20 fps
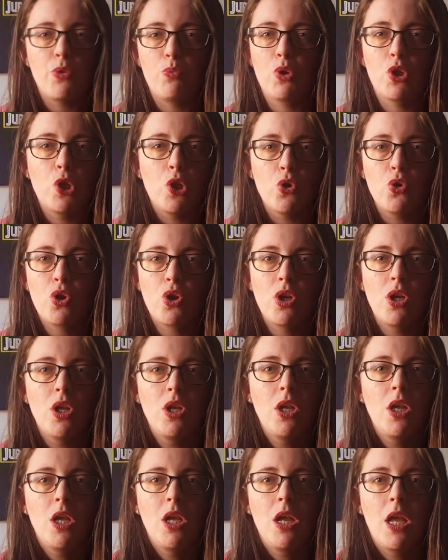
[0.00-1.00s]
they would look.
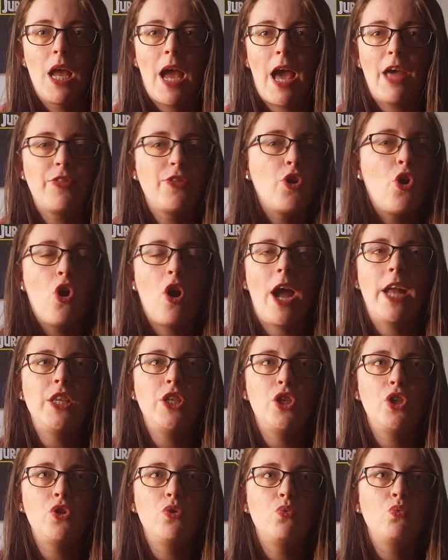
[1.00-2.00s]
I thought I
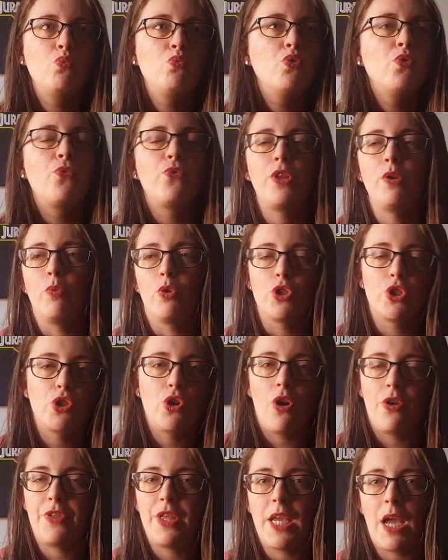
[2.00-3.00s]
knew roughly what
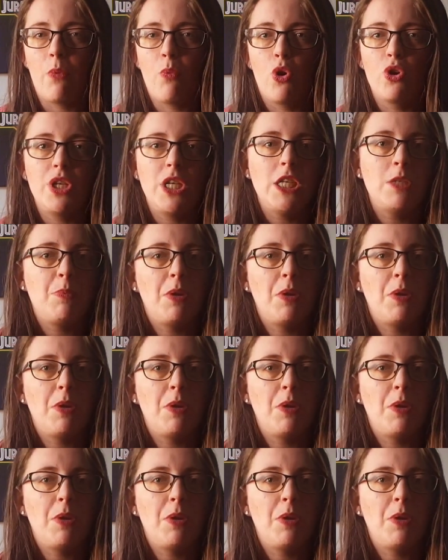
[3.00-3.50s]
sort of thing I wanted,